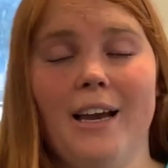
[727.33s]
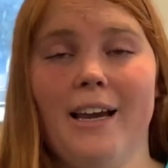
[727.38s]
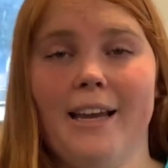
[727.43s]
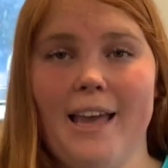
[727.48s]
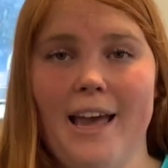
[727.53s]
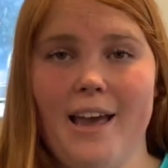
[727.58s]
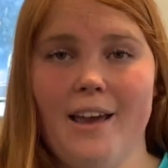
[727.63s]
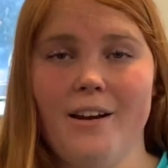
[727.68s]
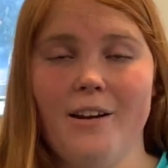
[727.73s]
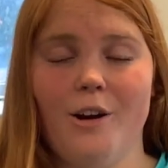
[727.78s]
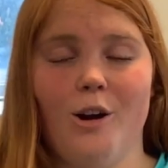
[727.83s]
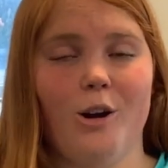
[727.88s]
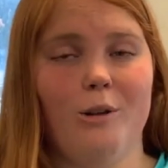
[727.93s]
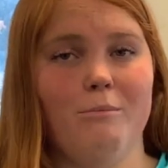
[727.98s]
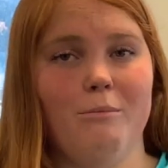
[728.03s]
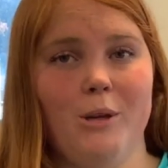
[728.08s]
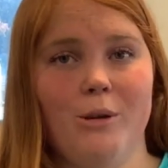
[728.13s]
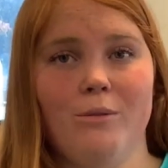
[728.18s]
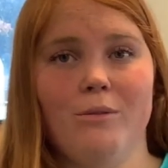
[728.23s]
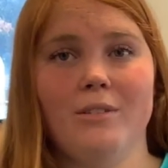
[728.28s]
Again, our
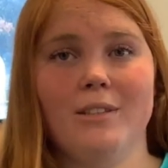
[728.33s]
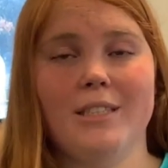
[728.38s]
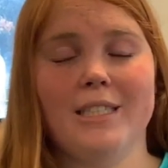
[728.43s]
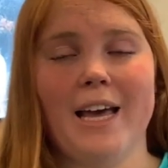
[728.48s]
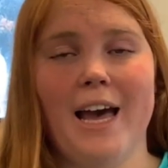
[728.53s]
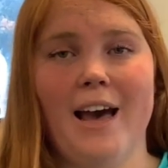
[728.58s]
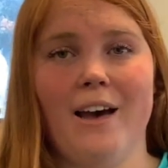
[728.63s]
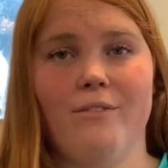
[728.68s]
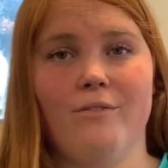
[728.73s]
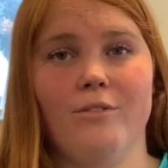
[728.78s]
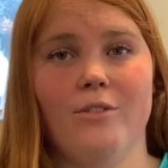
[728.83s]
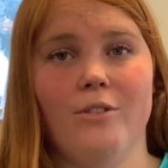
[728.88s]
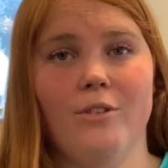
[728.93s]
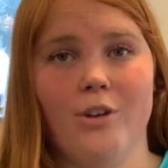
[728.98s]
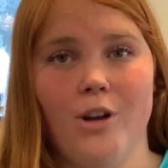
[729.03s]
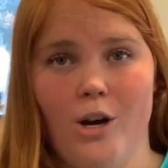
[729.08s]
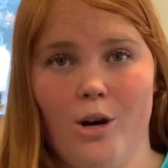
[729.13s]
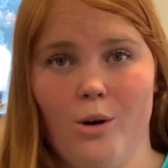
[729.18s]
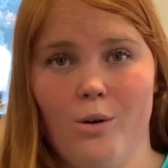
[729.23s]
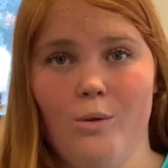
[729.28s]
mutants have
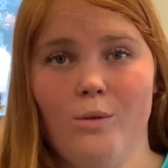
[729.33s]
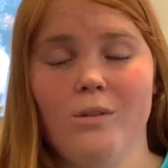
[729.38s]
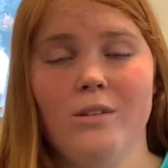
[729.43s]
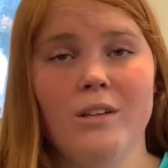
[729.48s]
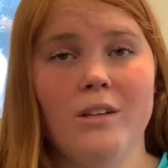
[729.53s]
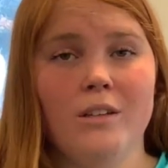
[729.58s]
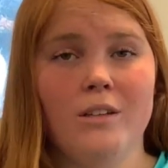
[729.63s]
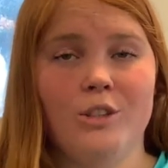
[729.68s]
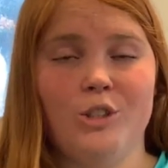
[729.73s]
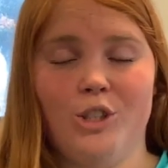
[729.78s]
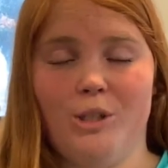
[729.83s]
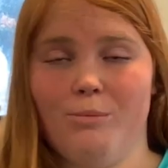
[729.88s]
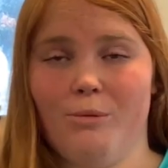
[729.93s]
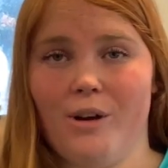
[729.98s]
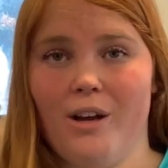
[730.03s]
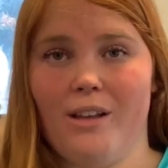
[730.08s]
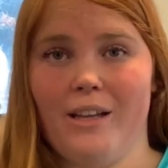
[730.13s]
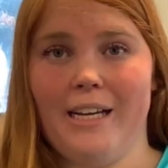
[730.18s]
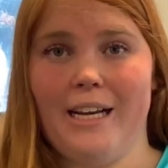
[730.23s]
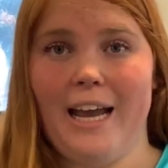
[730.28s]
no
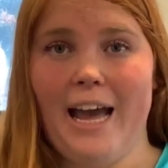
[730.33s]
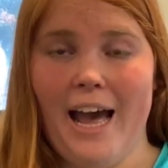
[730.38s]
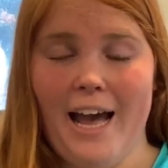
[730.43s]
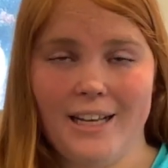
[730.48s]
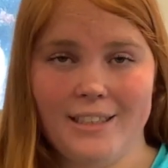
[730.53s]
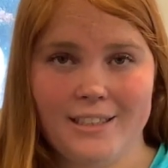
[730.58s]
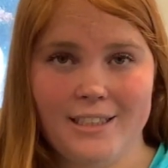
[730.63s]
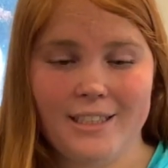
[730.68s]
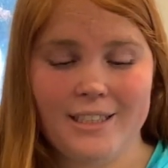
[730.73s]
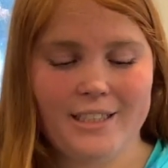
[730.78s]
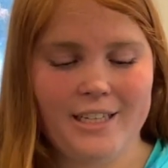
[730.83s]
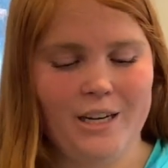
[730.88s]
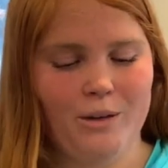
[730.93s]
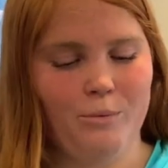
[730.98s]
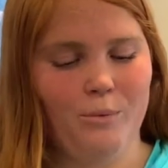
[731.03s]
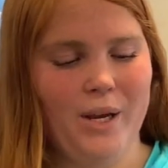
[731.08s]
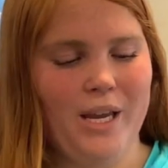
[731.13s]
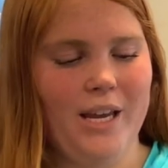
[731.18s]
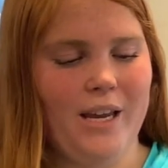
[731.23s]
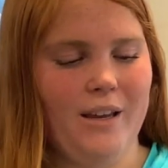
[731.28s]
gibberellic acid,
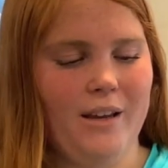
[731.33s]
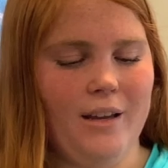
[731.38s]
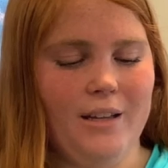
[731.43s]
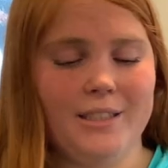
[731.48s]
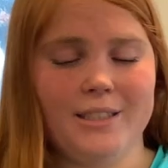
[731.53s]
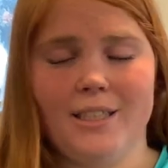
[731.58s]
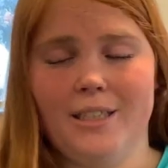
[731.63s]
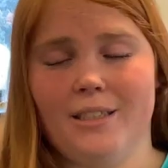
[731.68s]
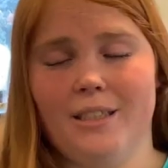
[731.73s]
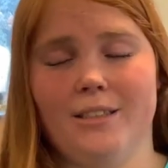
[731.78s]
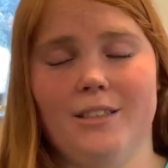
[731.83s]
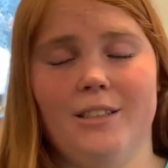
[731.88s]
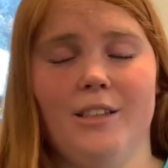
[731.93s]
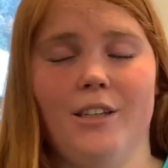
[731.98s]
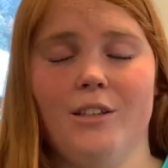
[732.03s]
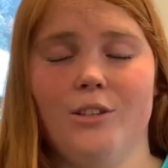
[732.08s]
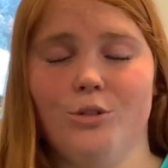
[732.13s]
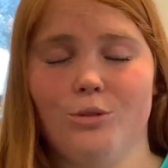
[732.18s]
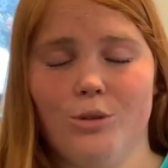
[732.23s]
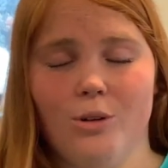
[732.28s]
and since it's a
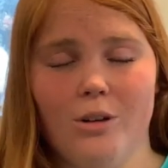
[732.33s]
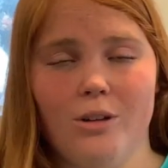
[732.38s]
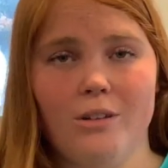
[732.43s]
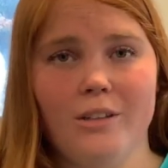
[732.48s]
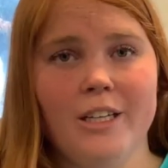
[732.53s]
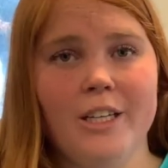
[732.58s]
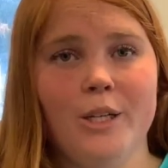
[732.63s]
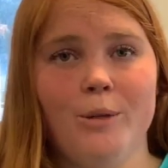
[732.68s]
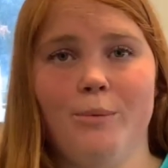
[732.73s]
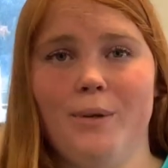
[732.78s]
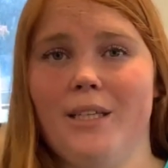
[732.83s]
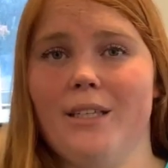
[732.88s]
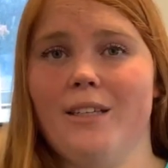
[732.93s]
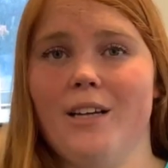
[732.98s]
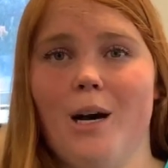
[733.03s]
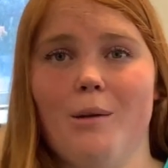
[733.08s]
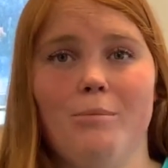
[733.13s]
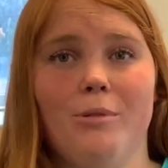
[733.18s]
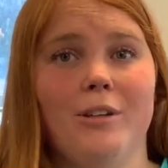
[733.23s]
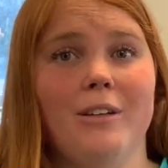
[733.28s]
control, we did
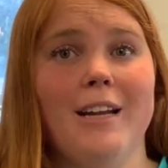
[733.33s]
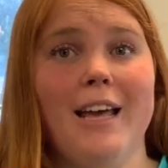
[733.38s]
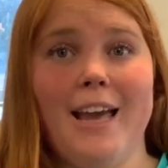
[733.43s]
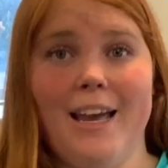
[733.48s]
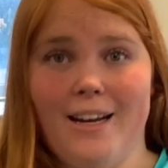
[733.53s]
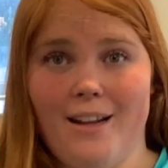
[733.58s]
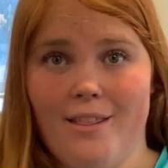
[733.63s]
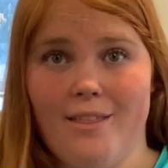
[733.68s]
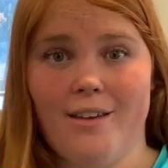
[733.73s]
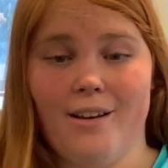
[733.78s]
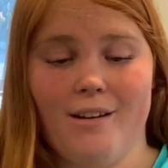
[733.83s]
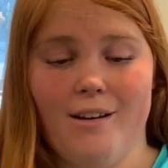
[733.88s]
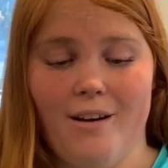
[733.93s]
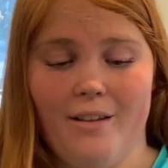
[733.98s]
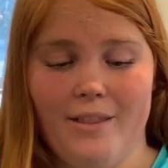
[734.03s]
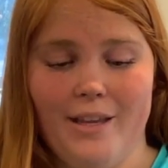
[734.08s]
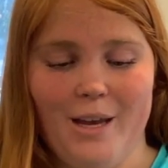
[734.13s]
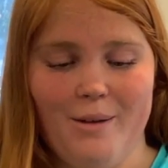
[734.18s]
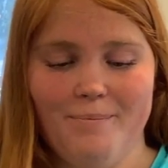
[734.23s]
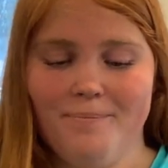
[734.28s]
not put anything
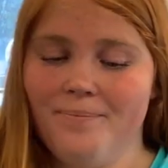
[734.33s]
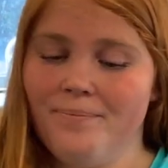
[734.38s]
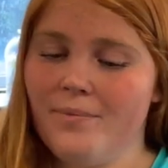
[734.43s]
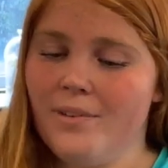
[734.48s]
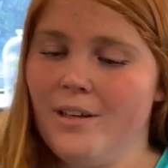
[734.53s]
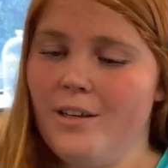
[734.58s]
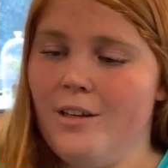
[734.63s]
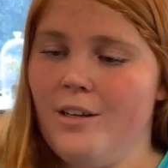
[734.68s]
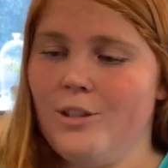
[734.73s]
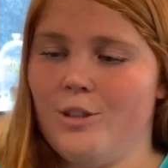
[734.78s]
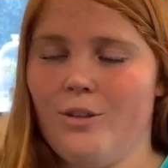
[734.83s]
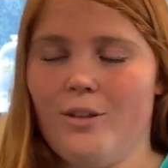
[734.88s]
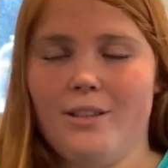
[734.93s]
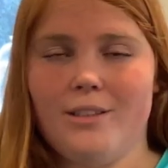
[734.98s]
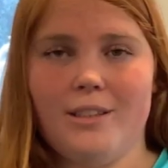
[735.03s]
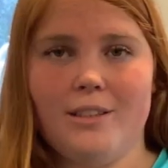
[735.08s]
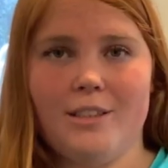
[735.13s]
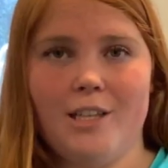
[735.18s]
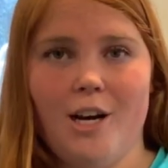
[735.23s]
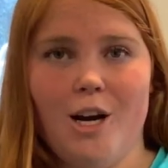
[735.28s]
on them. So
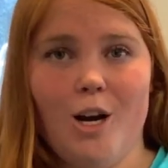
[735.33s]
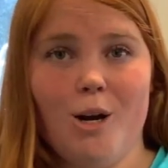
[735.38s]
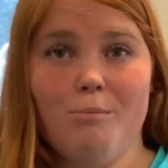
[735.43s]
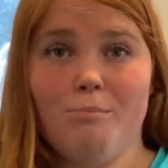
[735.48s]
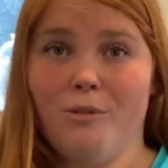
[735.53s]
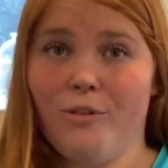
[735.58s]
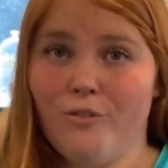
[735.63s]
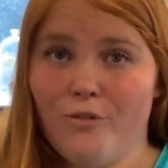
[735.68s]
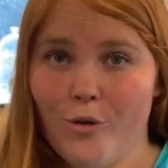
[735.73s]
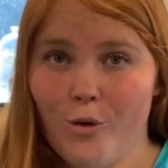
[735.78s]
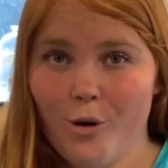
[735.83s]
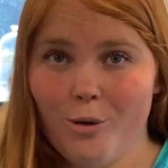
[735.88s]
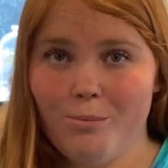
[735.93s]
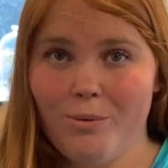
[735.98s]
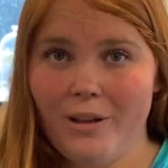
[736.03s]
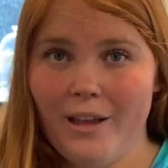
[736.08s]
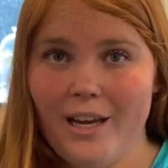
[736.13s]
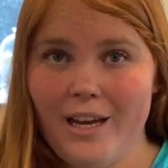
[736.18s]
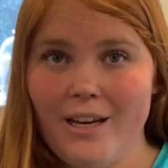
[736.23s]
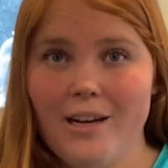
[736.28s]
this is our before
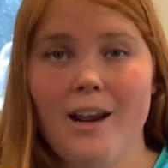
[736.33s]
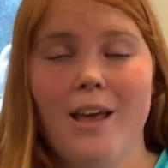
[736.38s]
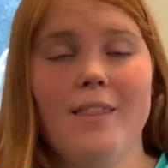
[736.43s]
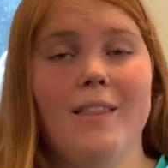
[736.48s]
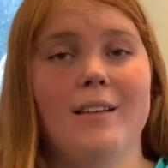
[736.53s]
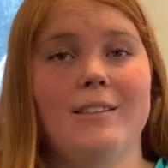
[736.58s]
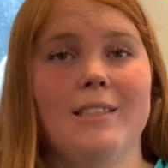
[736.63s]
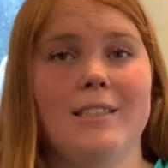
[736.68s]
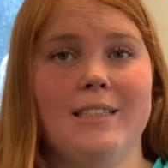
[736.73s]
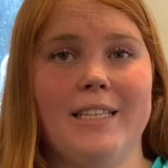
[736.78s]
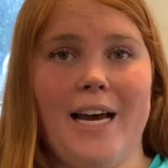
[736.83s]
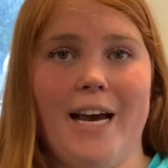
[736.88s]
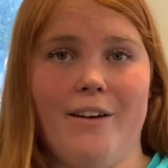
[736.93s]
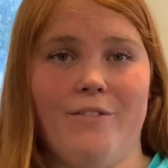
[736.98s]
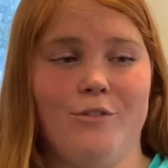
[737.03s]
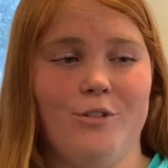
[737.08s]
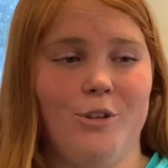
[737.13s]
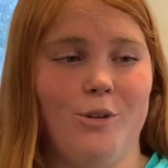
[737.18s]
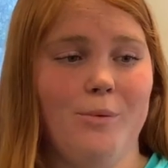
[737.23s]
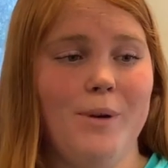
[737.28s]
plant, and this is
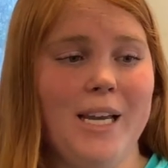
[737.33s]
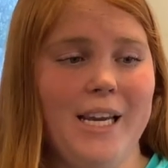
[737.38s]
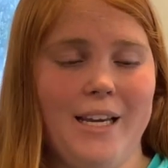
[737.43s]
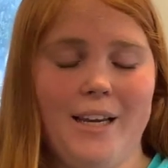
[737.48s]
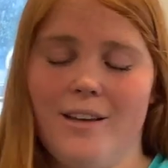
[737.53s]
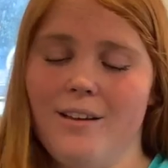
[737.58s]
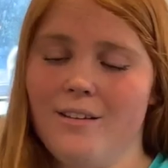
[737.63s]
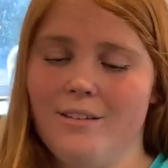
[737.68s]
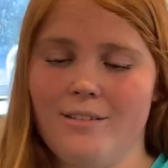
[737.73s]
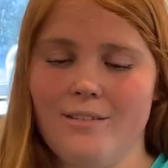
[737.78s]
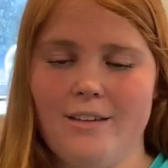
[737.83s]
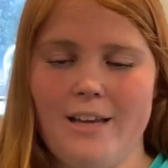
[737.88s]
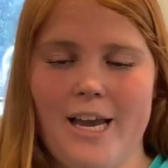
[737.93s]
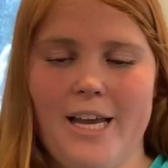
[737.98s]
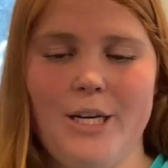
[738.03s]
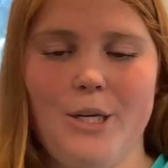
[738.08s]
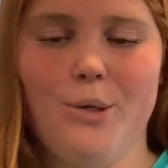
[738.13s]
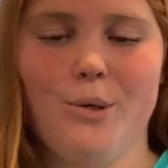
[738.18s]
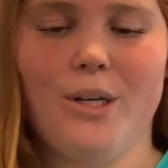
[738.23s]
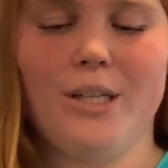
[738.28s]
after a week.
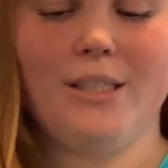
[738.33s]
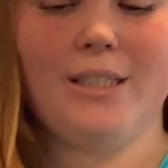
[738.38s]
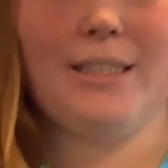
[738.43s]
And you can